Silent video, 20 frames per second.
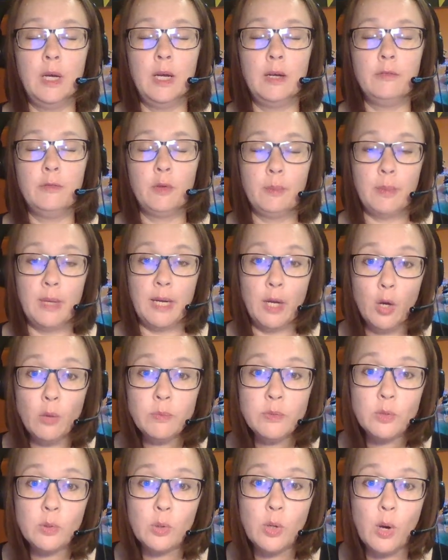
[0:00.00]
for my
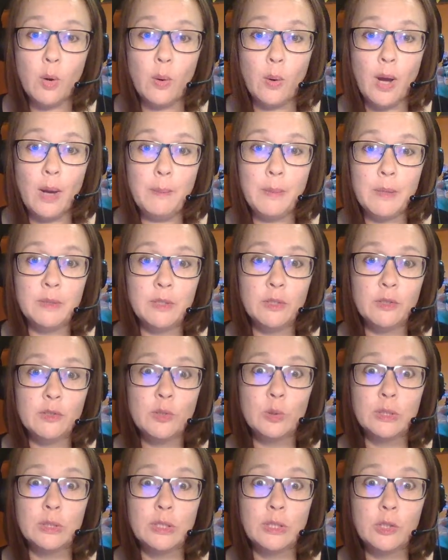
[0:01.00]
homeschool co-op, my middle
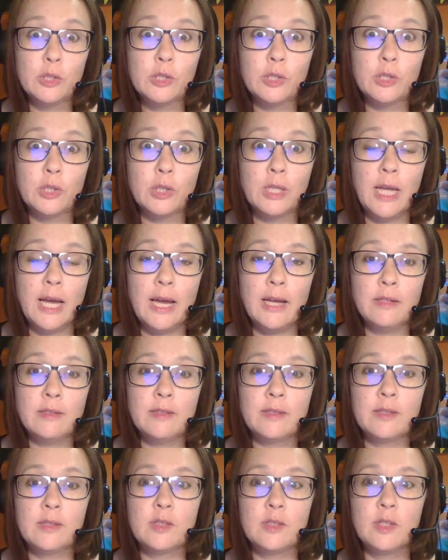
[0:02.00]
school literature class.
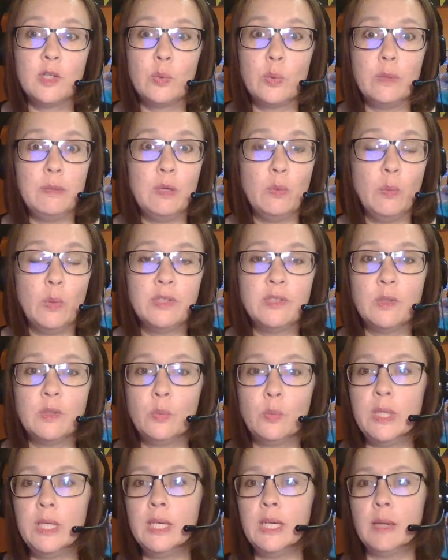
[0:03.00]
So we meet once a
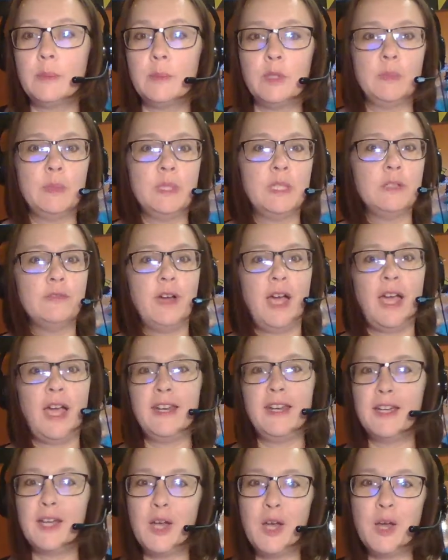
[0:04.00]
week. I'm going to be
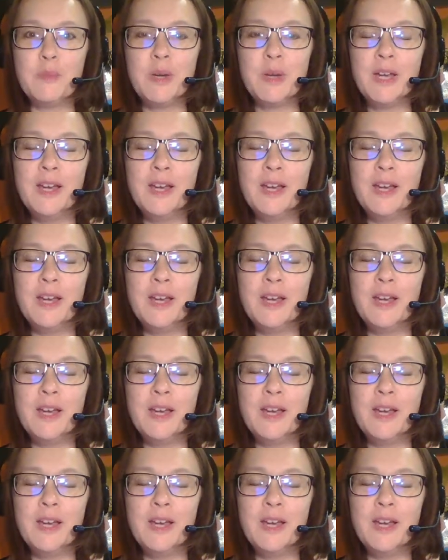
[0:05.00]
dividing up